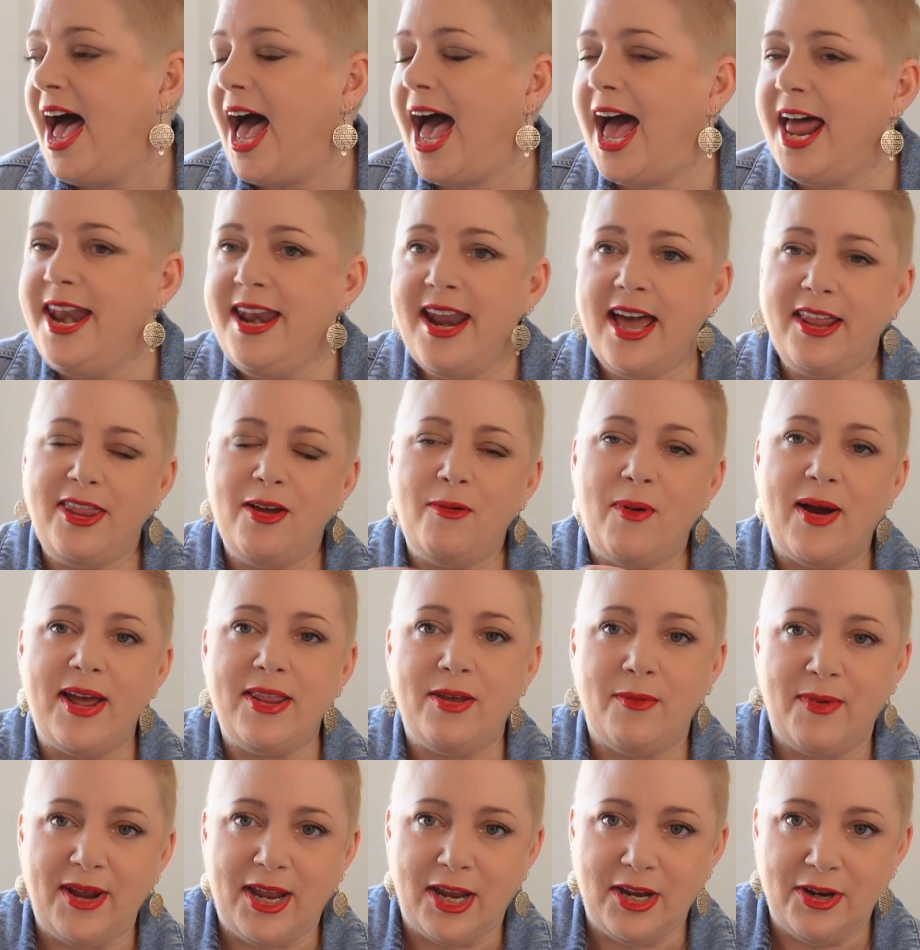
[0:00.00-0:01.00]
Another way
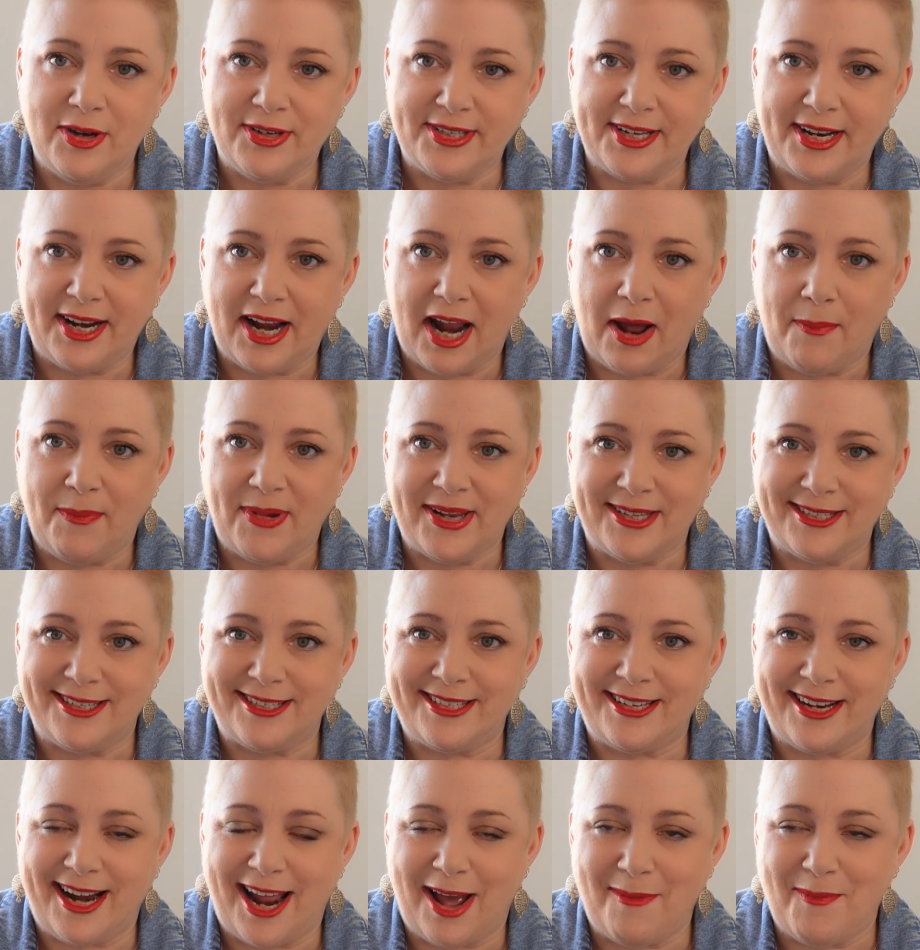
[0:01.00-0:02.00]
that we can use it in our
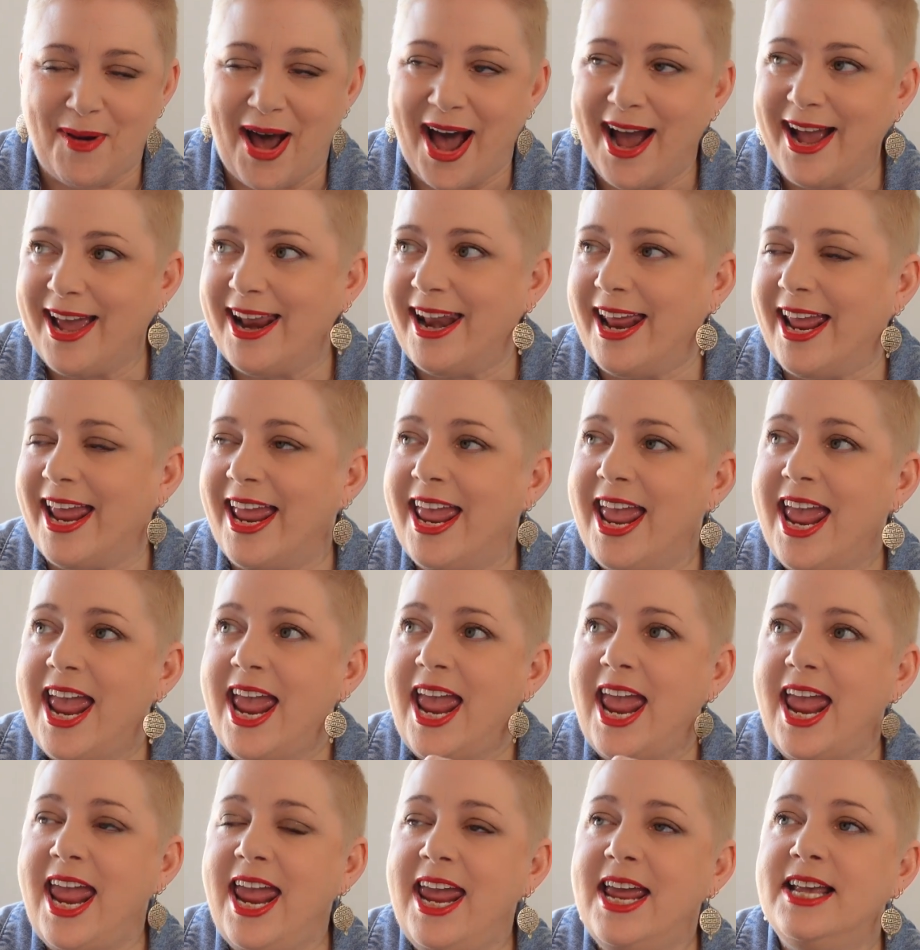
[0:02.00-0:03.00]
business and our marketing
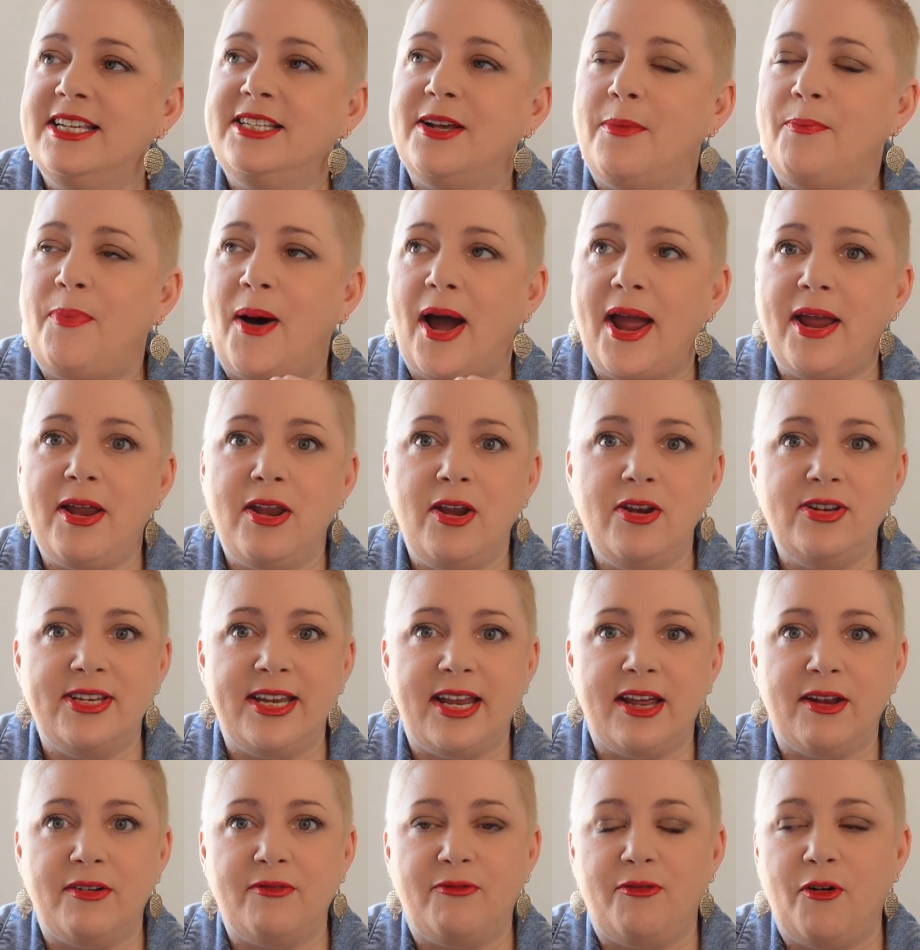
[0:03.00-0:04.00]
is by
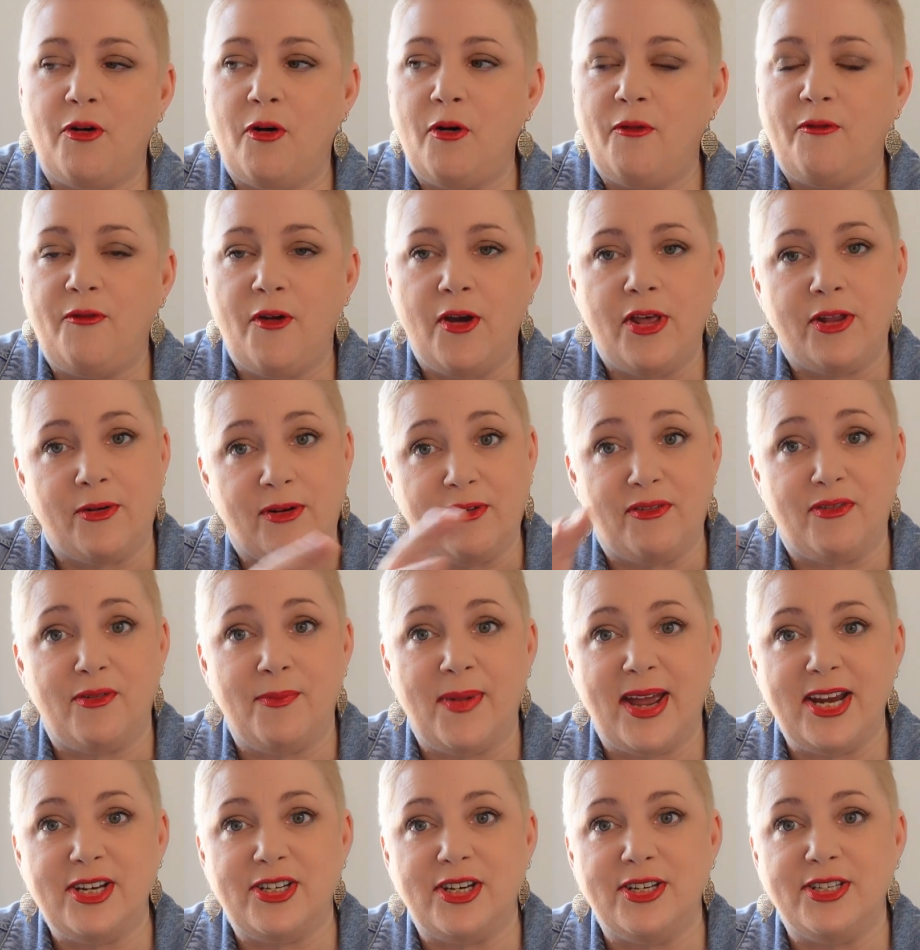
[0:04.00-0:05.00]
using it for further
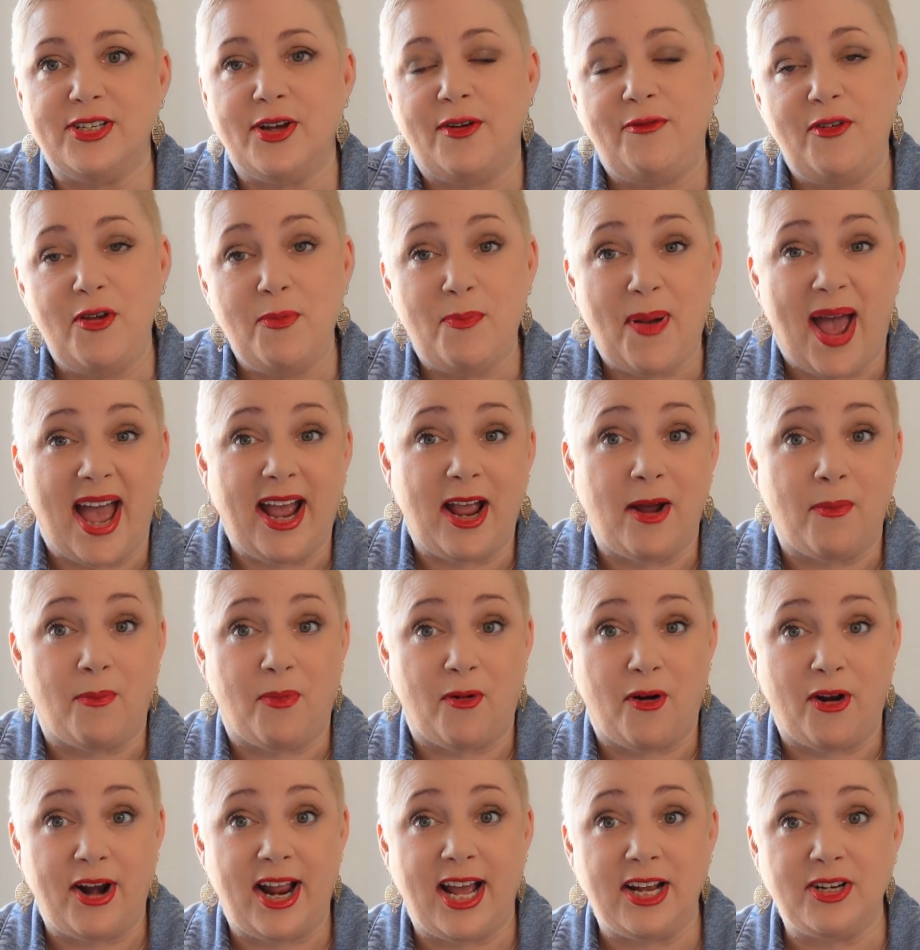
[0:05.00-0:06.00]
information. So if you pack a
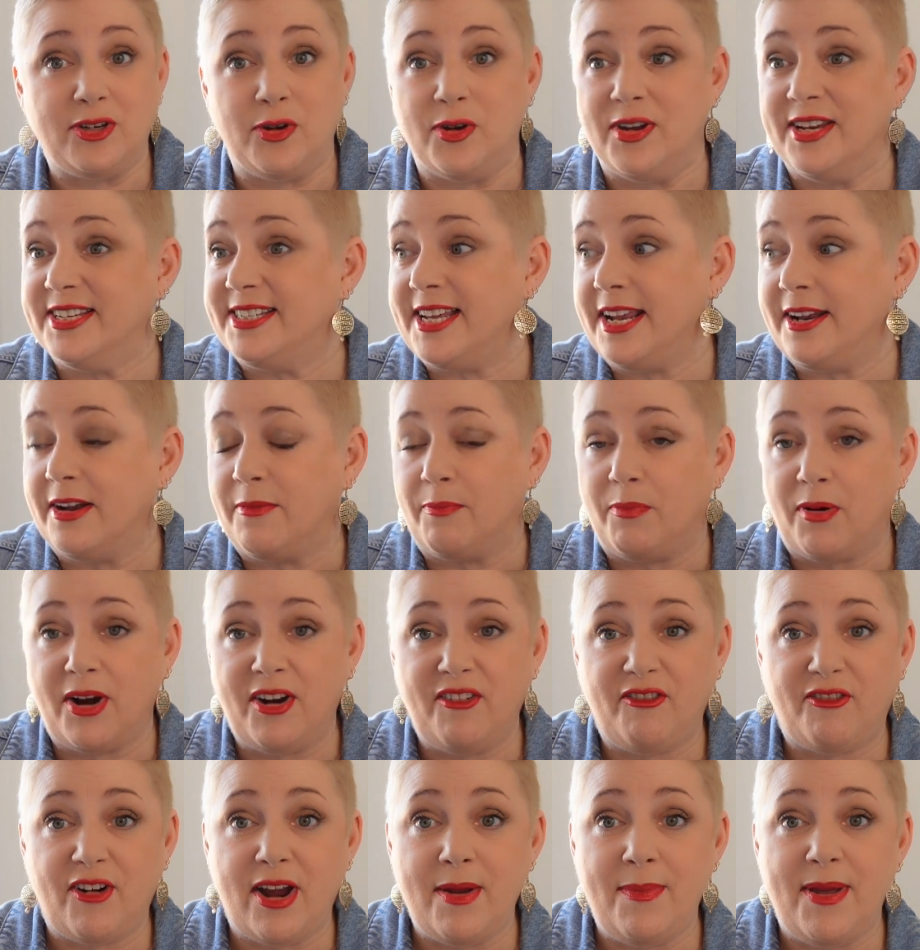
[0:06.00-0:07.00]
product or you send a
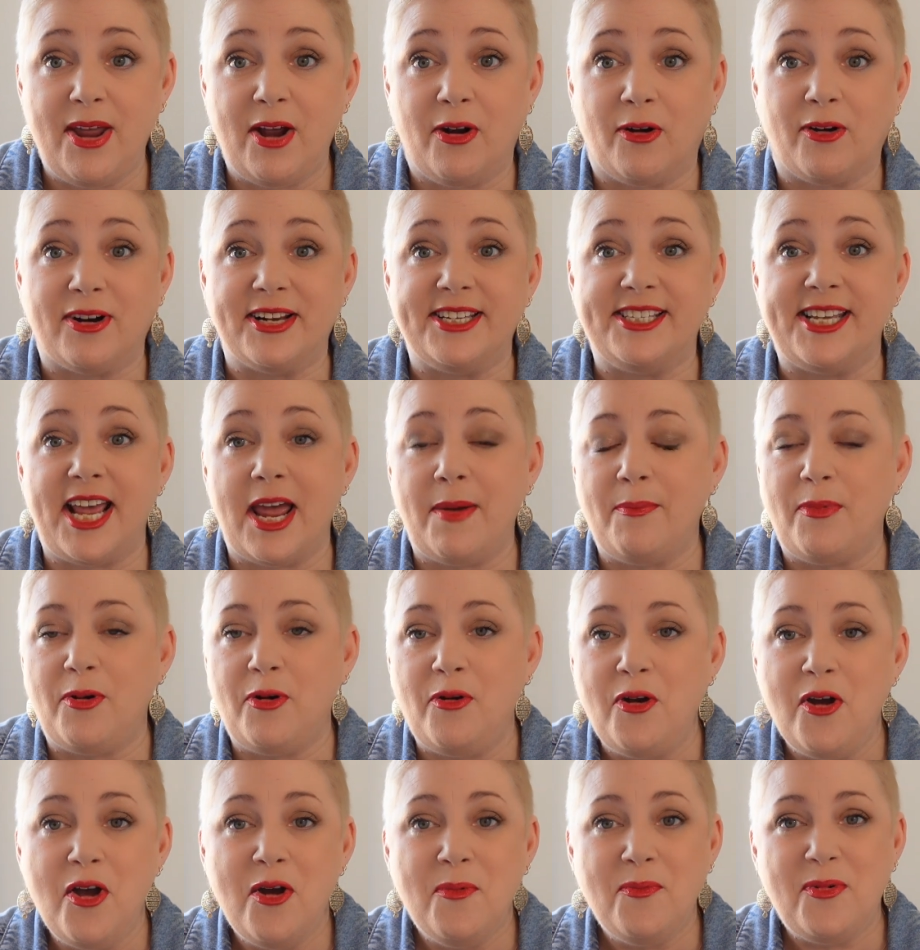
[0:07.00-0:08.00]
freebie or a
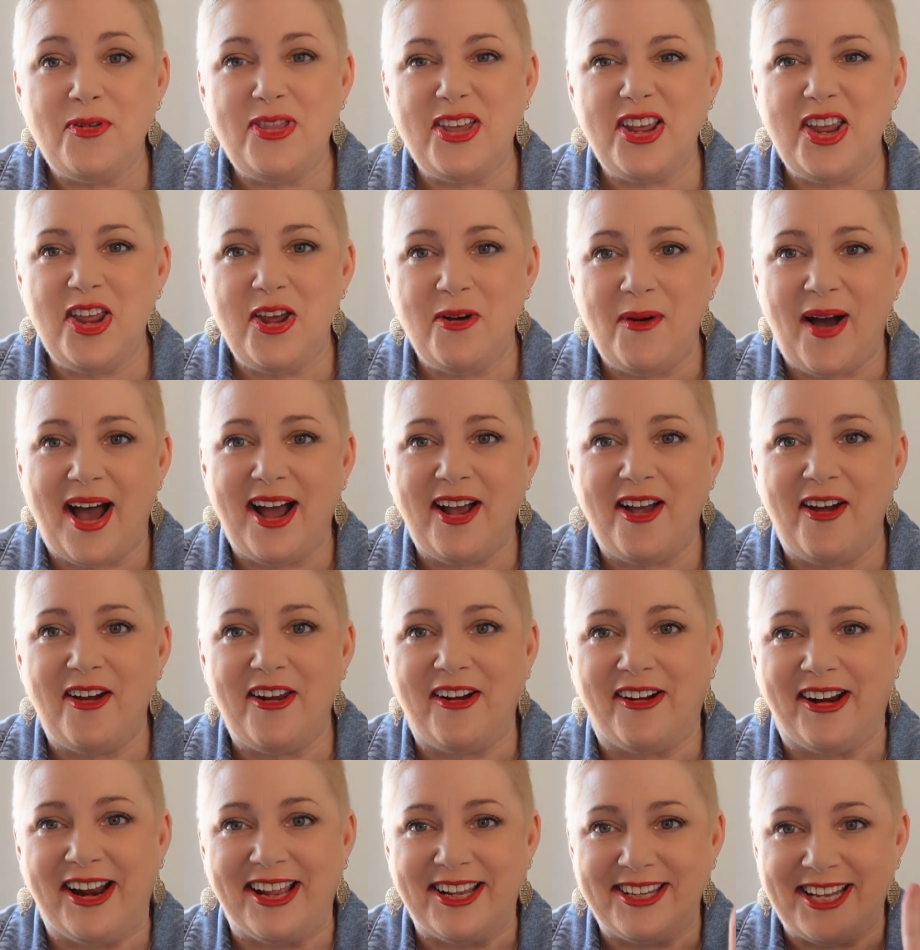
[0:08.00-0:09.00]
sample, put the QR
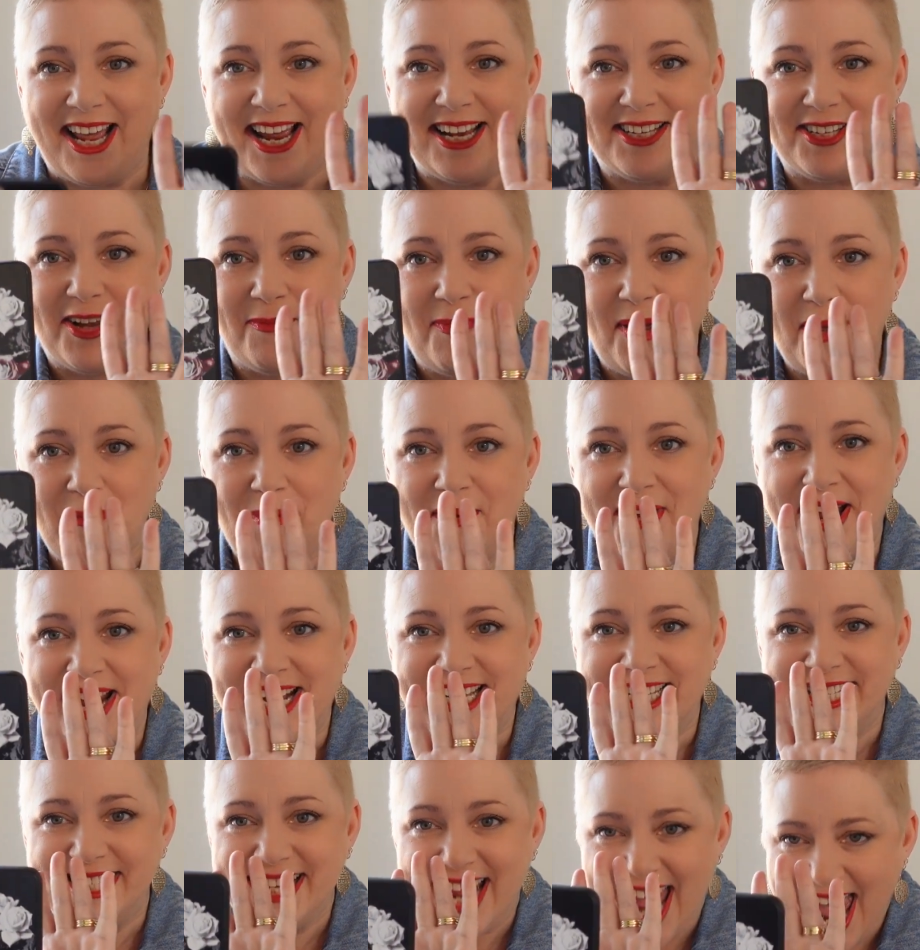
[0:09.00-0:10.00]
code on it there so people
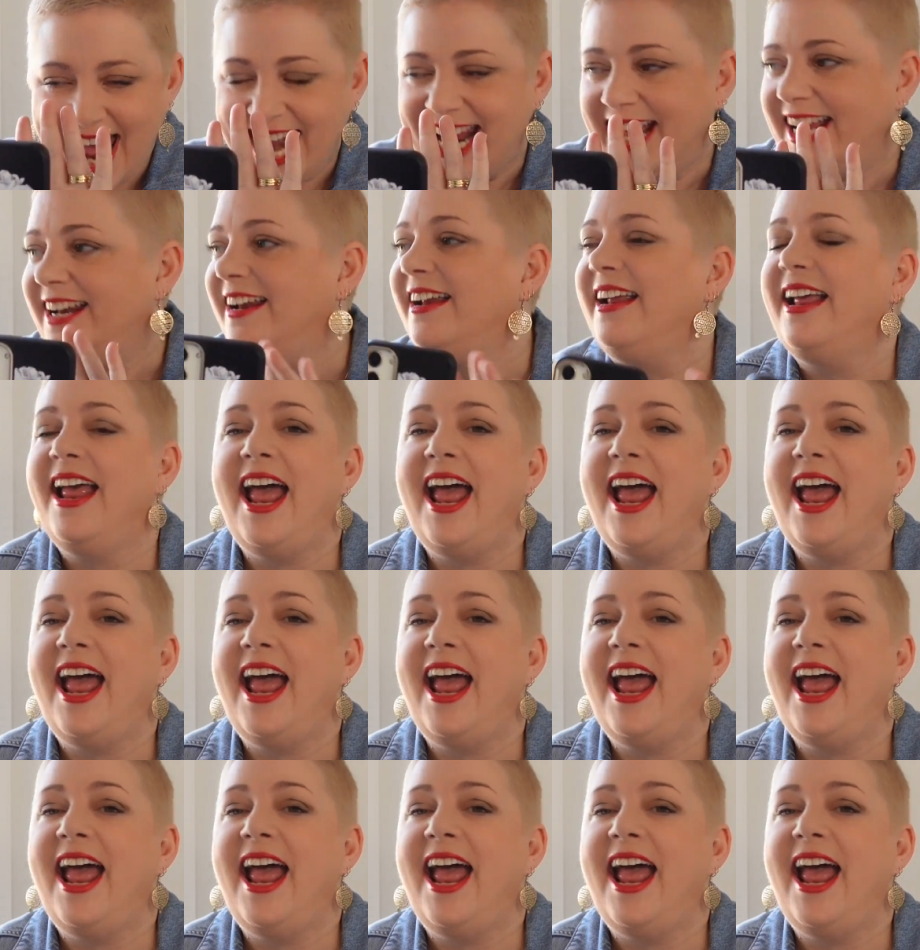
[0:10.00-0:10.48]
can scan it